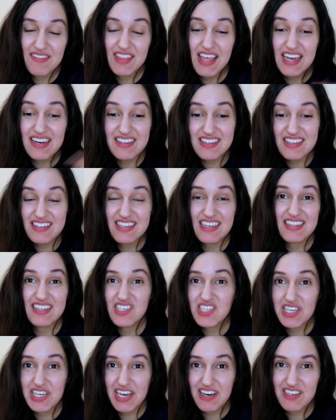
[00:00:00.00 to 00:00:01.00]
that doesn't say that
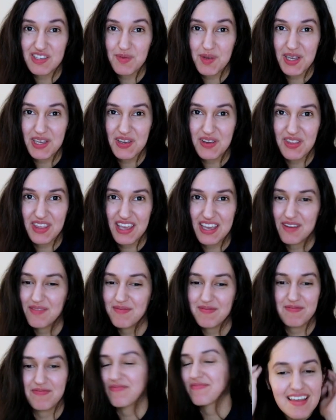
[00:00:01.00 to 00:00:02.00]
she cares about you, then
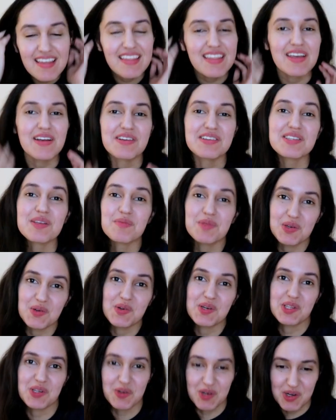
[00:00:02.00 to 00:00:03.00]
there is something
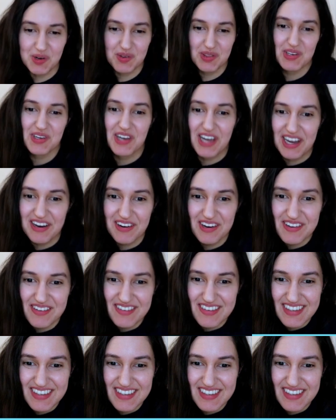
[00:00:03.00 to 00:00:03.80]
really wrong with you, Cairo.